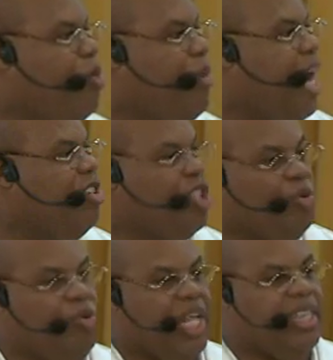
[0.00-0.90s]
around you
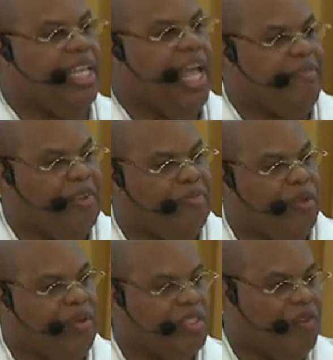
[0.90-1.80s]
who they think have
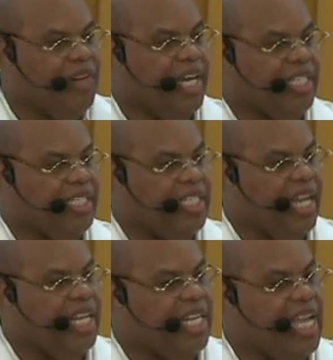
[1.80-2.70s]
influence over
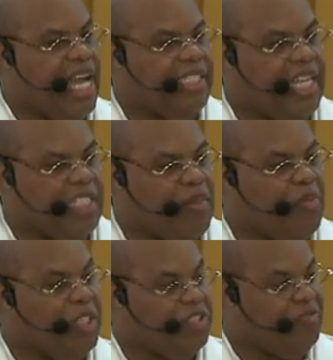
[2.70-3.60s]
understanding the context by
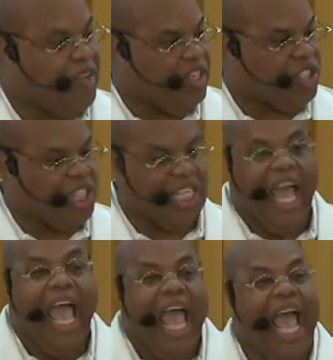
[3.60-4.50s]
which you function
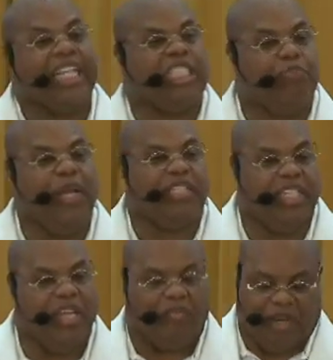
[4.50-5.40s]
and speak to
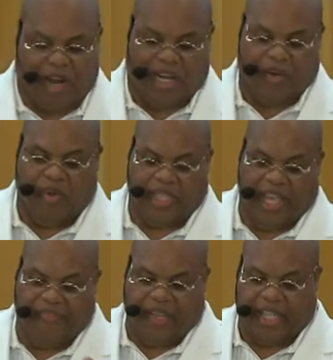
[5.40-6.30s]
them regarding what
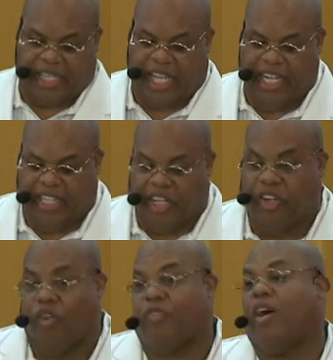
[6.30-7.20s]
they feel like they need to
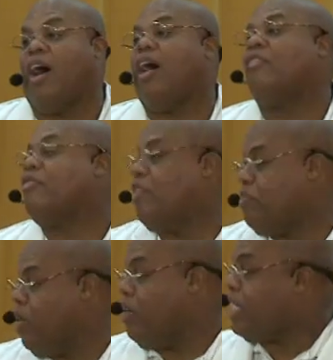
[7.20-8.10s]
know
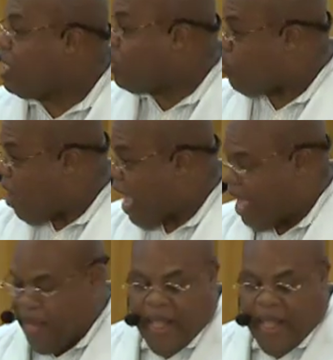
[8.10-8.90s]
from you. This is why